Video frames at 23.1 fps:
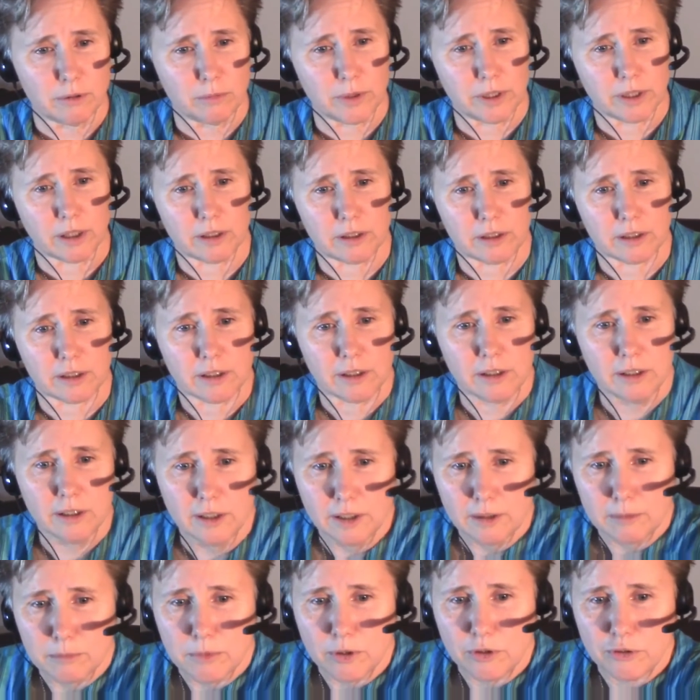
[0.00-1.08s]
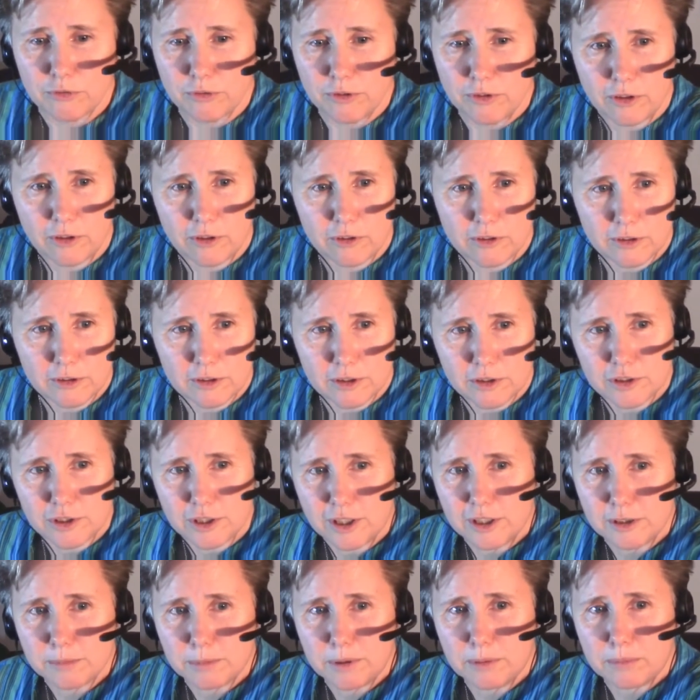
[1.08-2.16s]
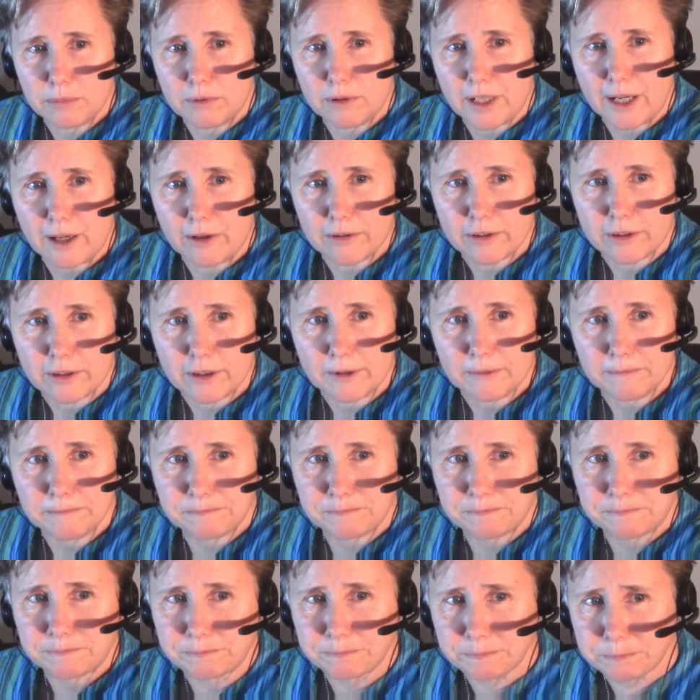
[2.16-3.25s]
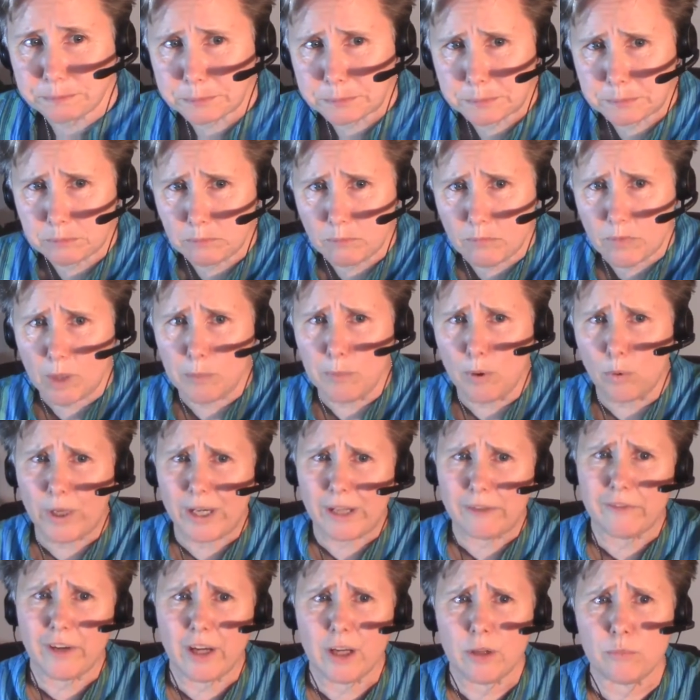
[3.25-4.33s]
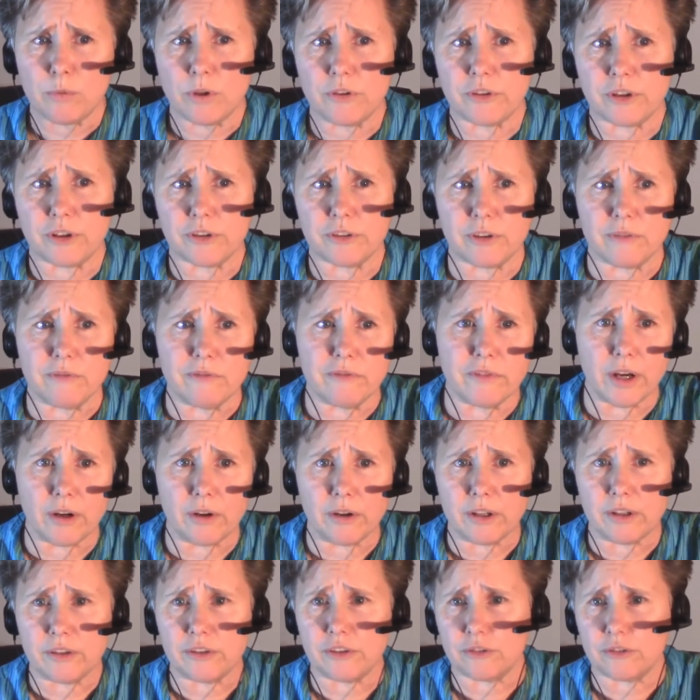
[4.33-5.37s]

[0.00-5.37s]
We are the most resistant to change people out there. But what I found was there's some very